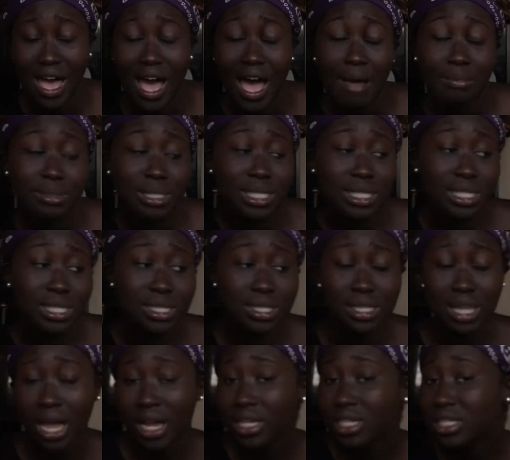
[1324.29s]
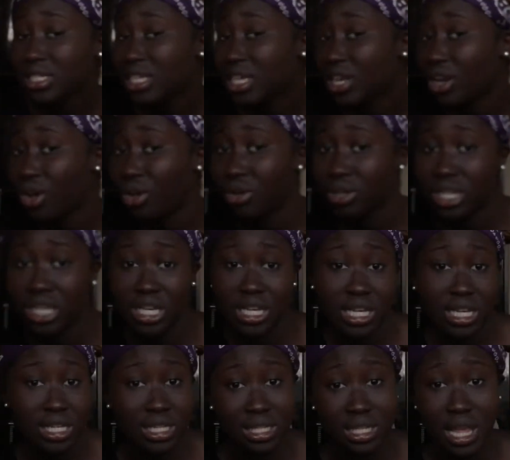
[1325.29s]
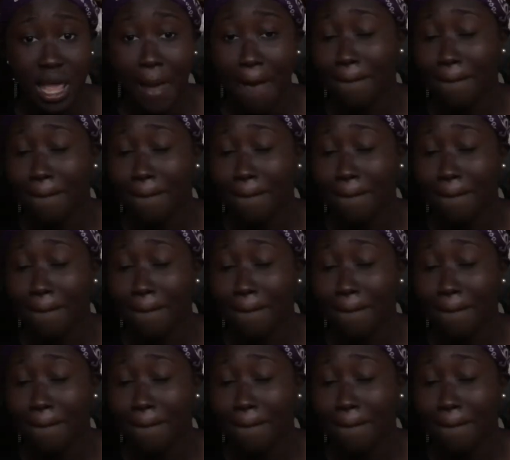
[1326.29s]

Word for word: I'm stunting on these.